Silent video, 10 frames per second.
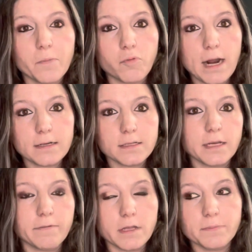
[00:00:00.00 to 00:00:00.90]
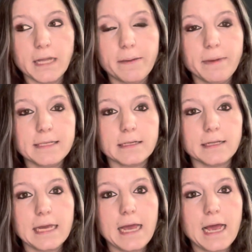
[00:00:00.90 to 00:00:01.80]
practicing for this play
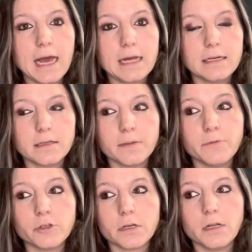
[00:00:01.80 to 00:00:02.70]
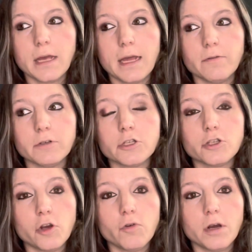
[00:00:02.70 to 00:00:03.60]
basically, and the musical. And it was
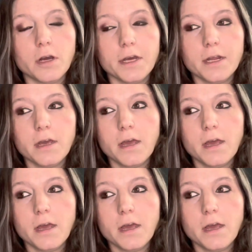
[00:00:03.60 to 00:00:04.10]
so good.